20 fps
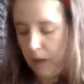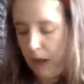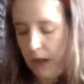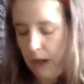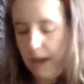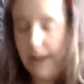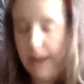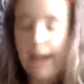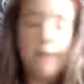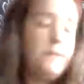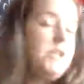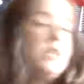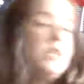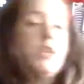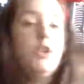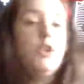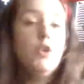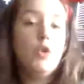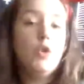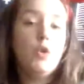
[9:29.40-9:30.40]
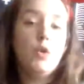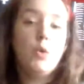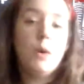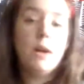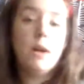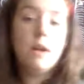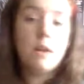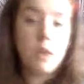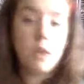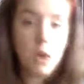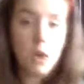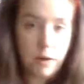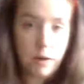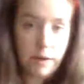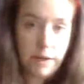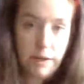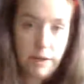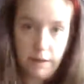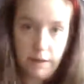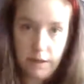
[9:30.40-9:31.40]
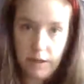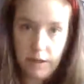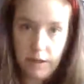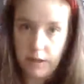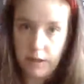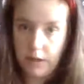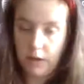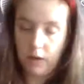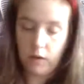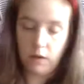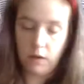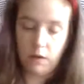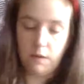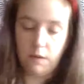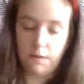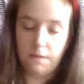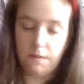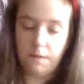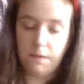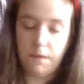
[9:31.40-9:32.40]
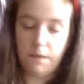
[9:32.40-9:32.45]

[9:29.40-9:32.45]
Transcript: I have 2 carnelian here.